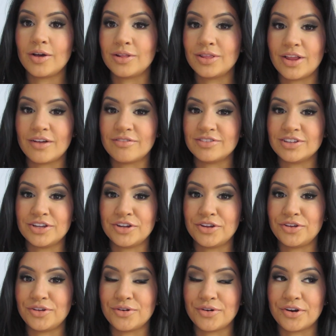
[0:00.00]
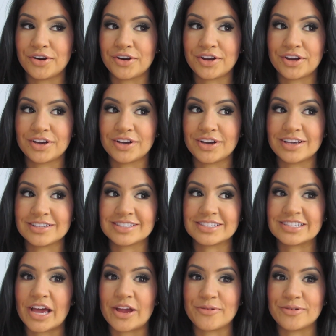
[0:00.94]
lovely New York
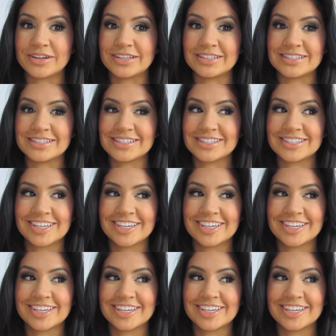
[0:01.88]
sirens.